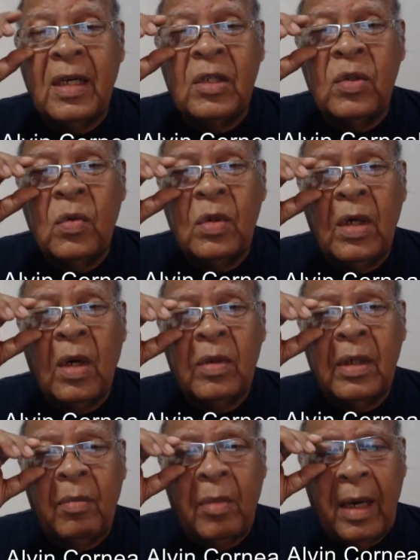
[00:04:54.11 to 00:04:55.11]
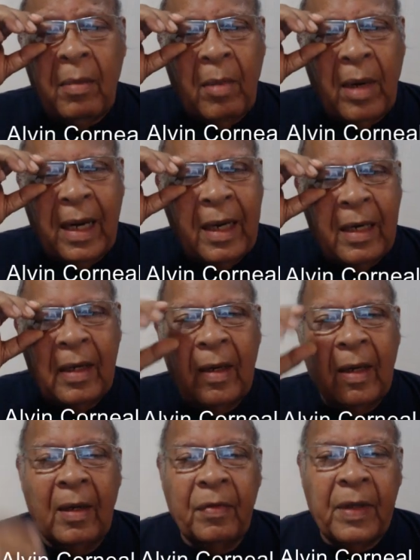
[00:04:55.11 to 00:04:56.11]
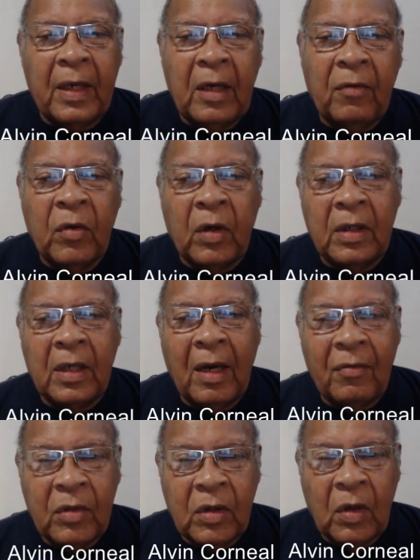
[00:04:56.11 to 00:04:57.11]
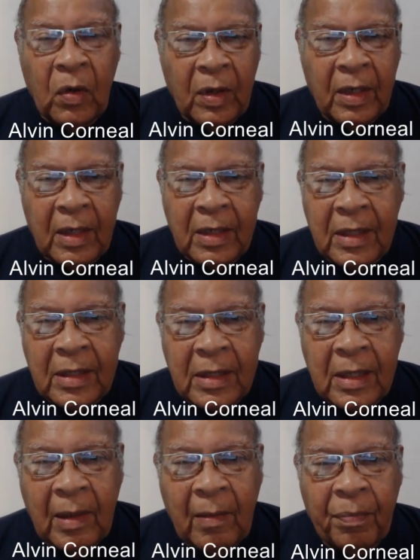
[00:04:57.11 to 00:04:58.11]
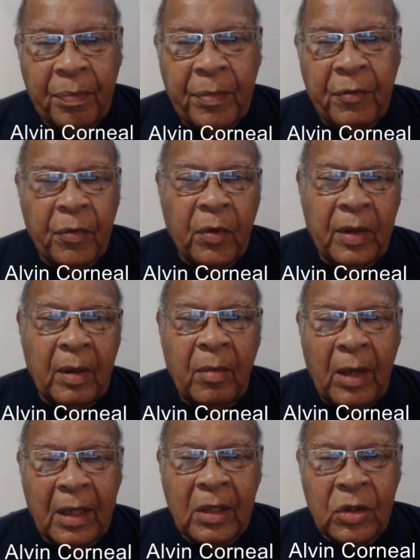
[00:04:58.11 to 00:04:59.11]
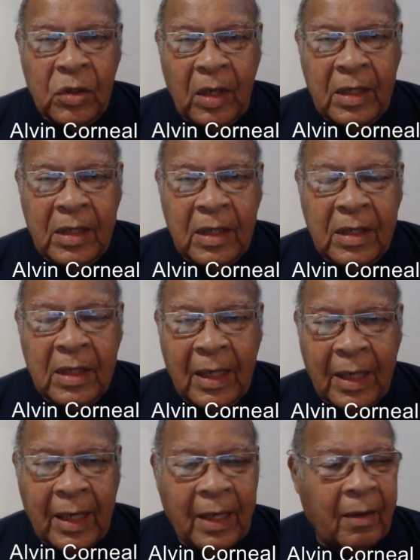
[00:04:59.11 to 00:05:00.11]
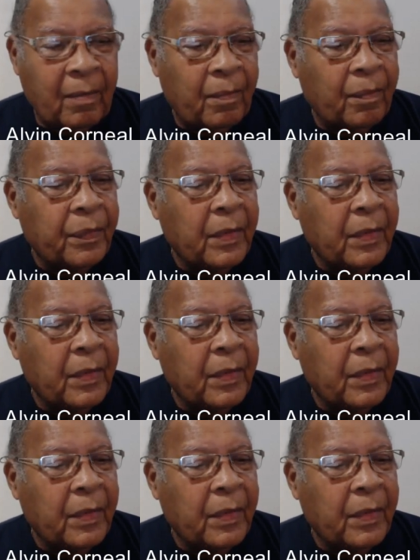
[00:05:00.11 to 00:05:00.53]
There's no doubt in my mind that they've got to have to look at others before they make the choices again.